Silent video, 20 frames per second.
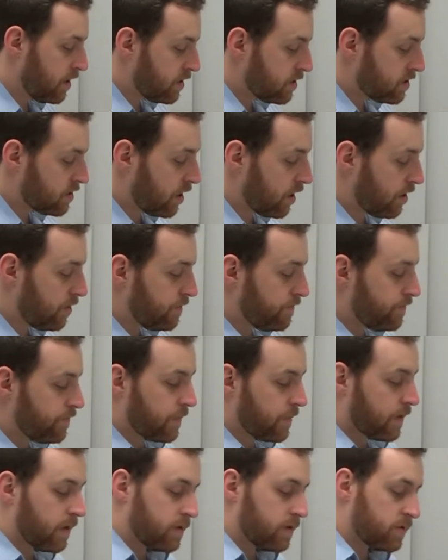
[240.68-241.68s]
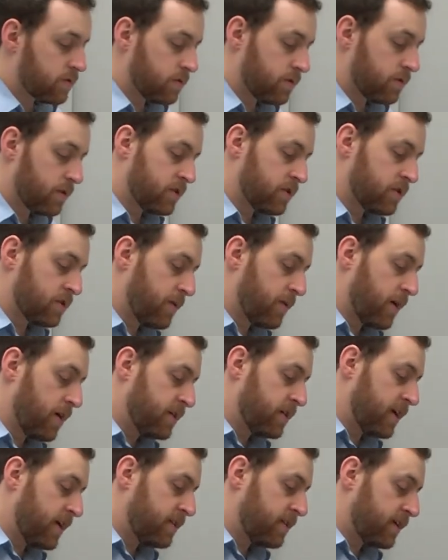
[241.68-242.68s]
So it's just a
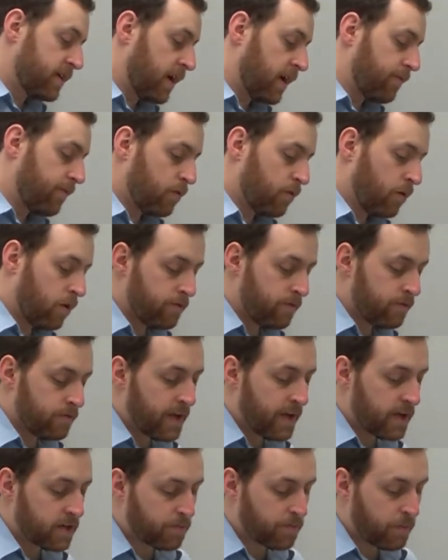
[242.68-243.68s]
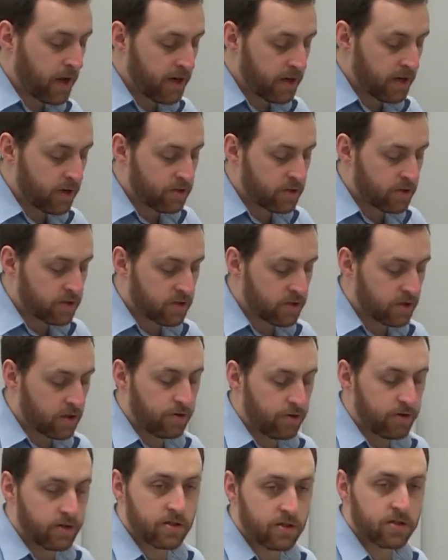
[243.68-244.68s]
matter of taking the cover off. Now depending on your
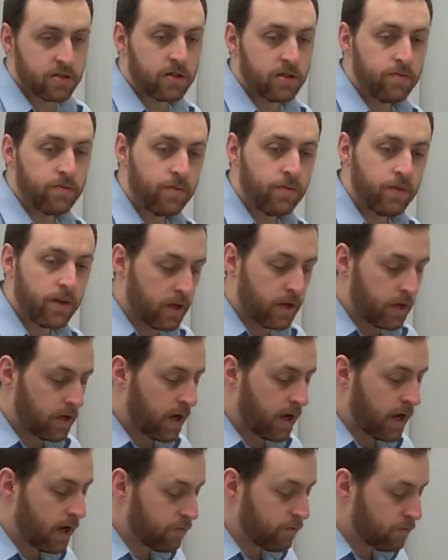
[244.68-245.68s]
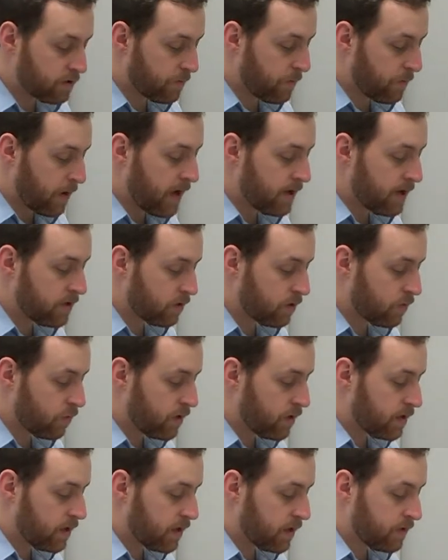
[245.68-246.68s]
security system, will depend on
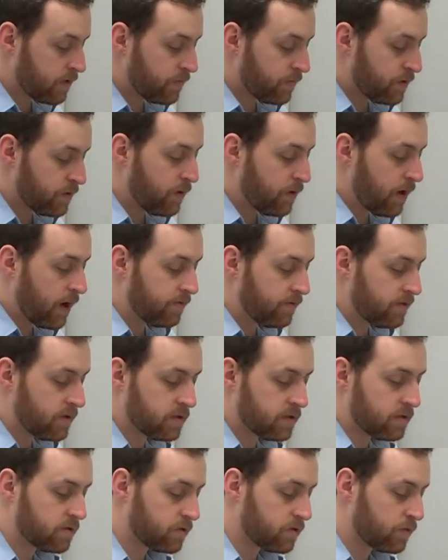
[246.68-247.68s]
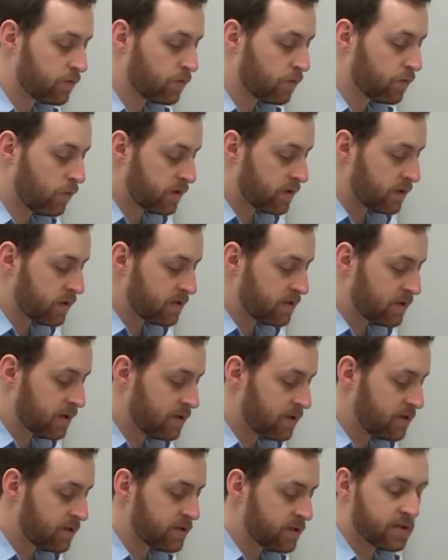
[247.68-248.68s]
whether you have this installed. What this
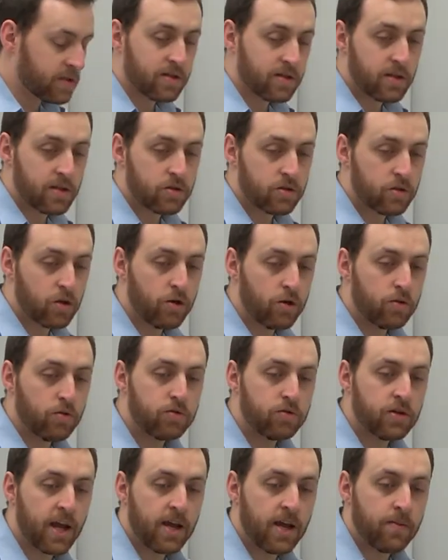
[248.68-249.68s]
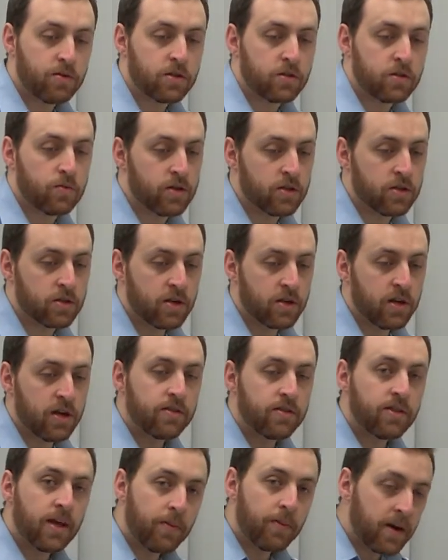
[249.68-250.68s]
is it's an internal tamper switch.
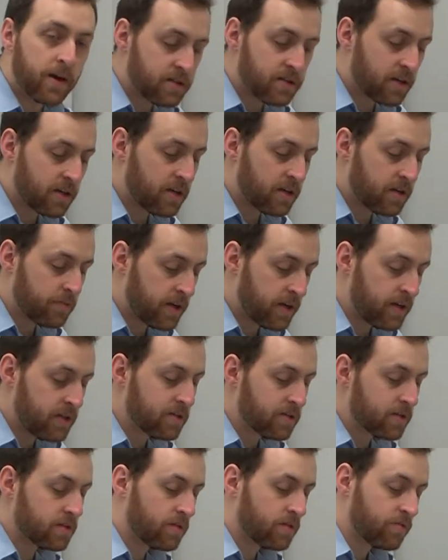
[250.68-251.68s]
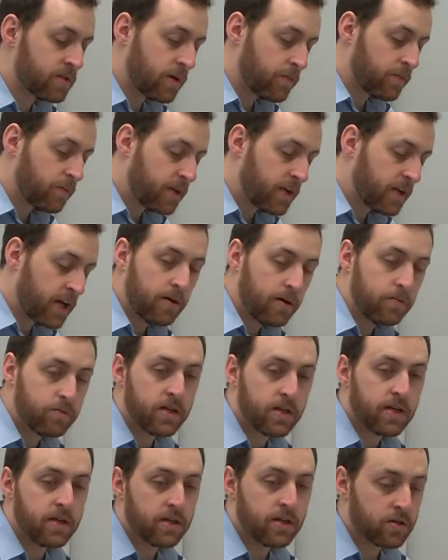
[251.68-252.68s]
That basically means is if somebody
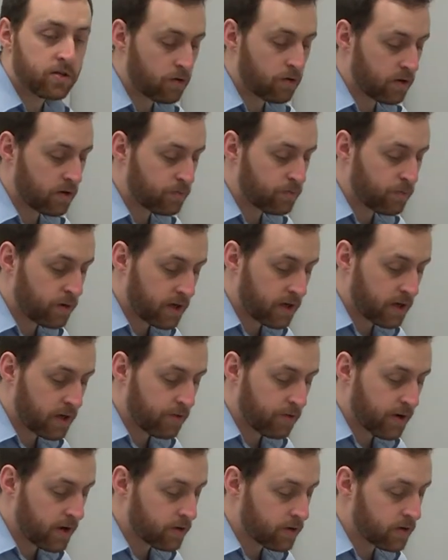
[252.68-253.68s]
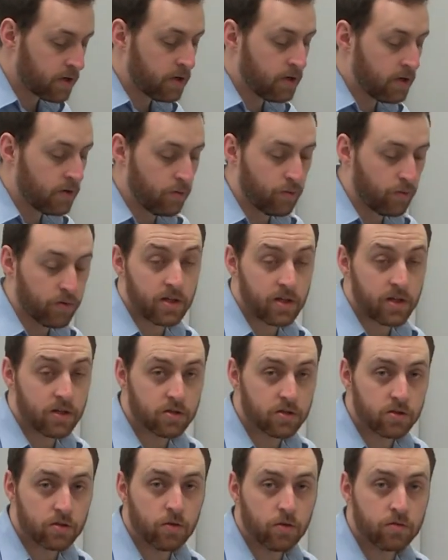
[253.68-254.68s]
comes in and tries playing around with the
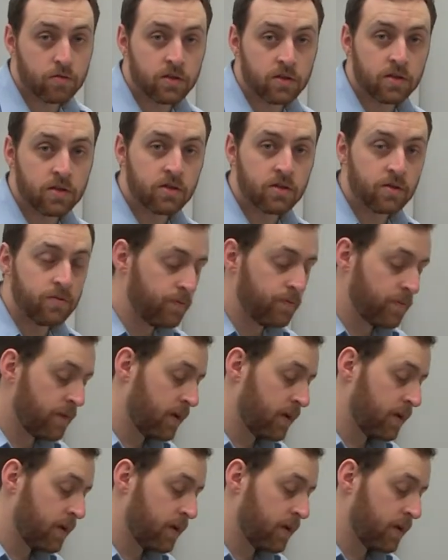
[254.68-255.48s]
installed system,